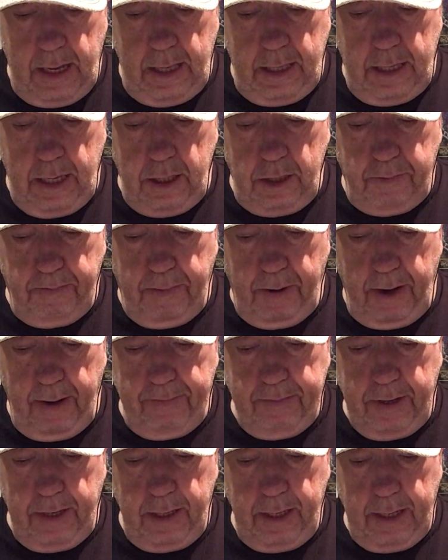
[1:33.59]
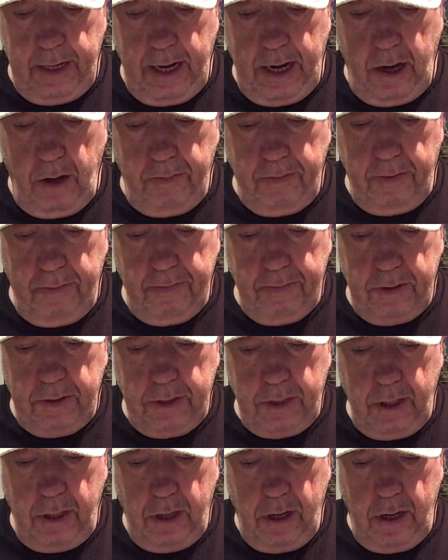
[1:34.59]
these Bob Dylan albums
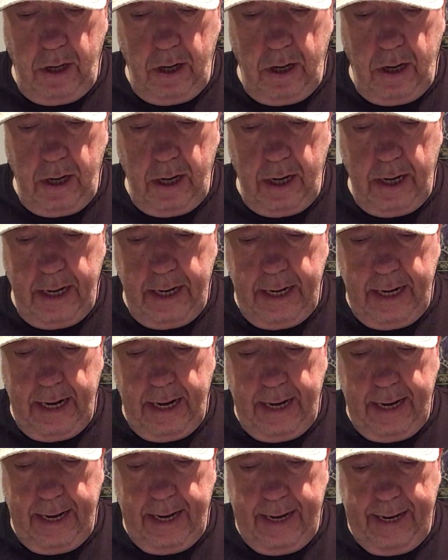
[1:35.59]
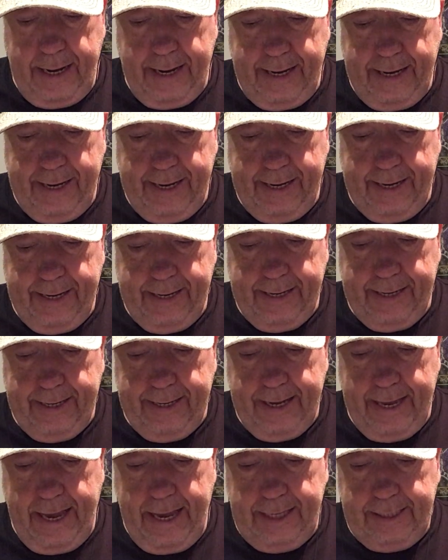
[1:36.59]
on
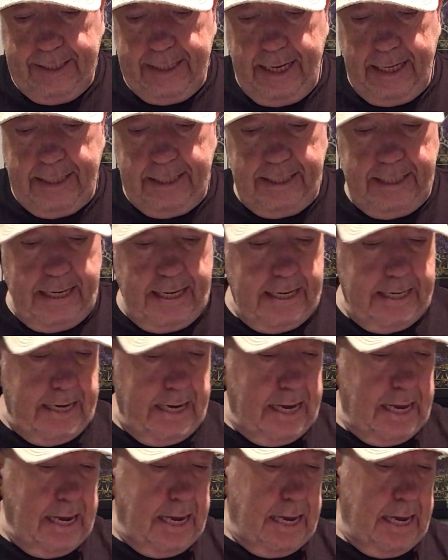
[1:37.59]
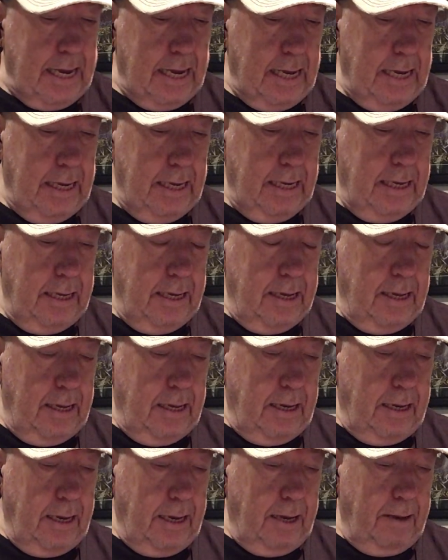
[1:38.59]
SACD,
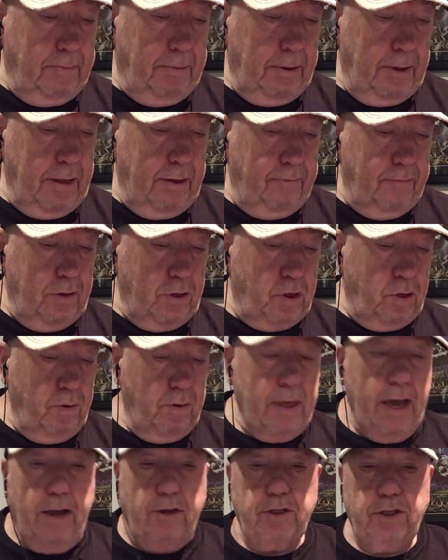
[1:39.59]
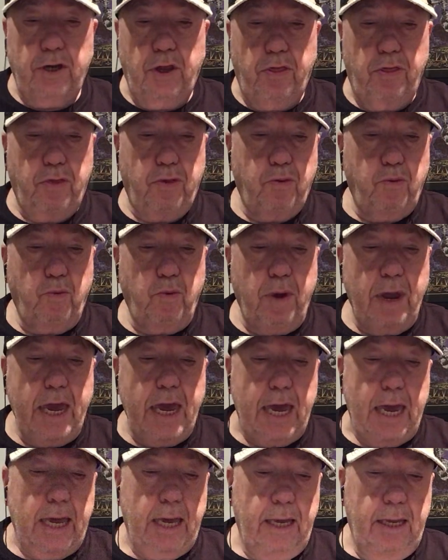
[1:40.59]
I believe in
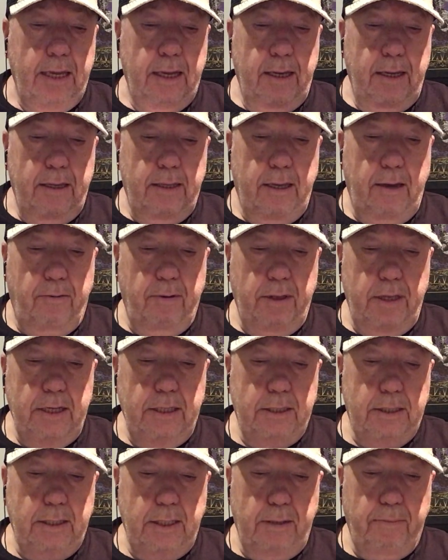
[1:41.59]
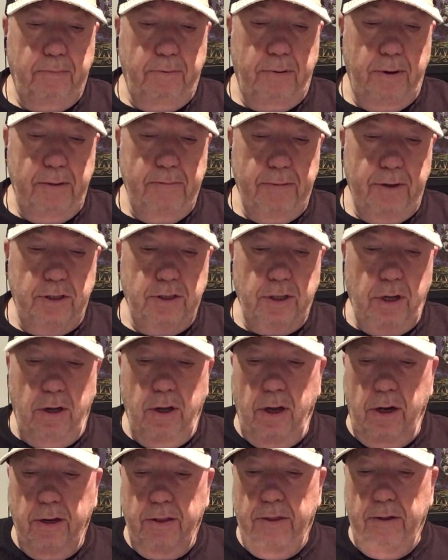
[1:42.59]
2003. They released pretty much
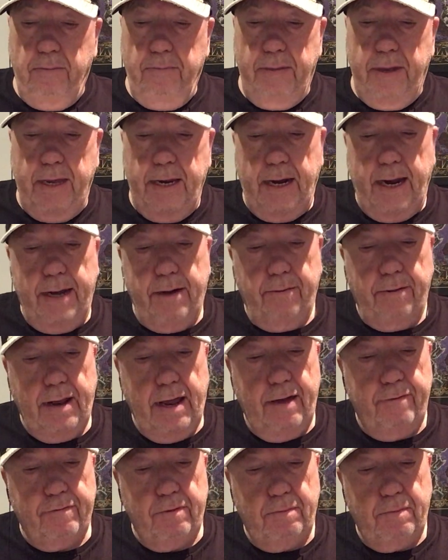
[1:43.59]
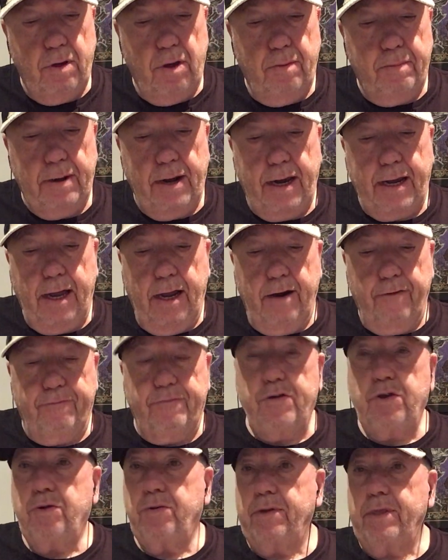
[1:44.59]
all of them, and I don't have them all, but I got a
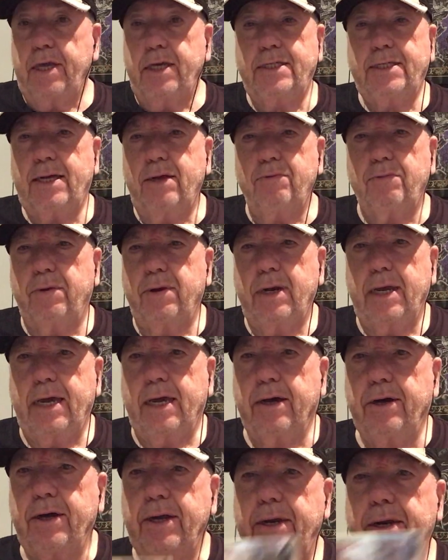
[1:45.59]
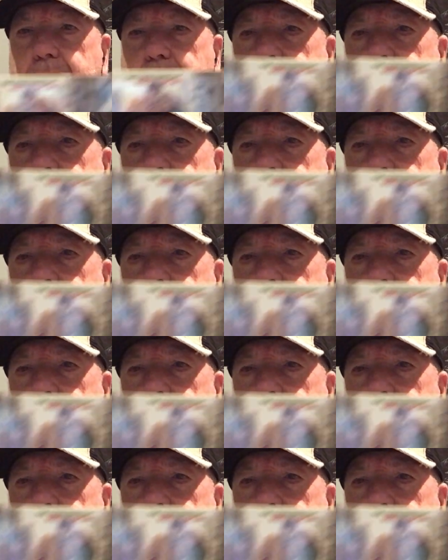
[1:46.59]
few, and they sound really good.